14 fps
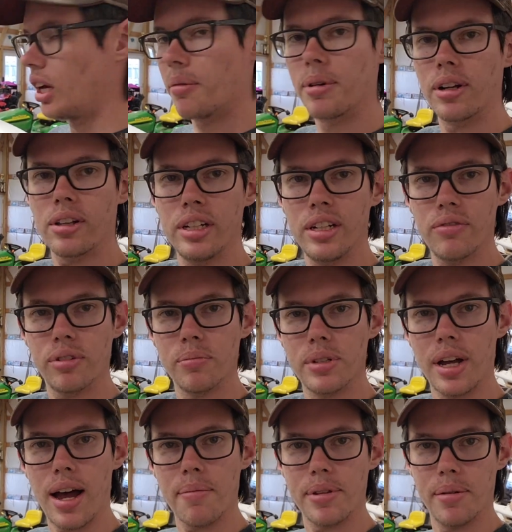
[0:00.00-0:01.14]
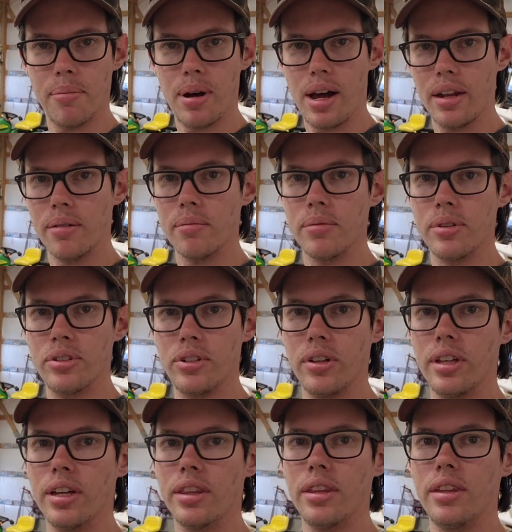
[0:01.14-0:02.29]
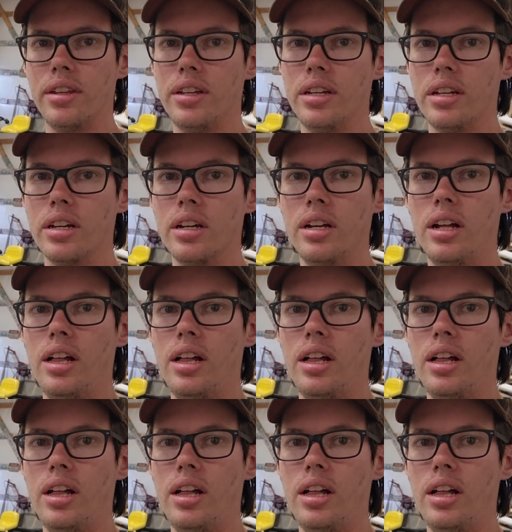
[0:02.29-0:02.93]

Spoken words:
I'm going to clean from top to bottom so that the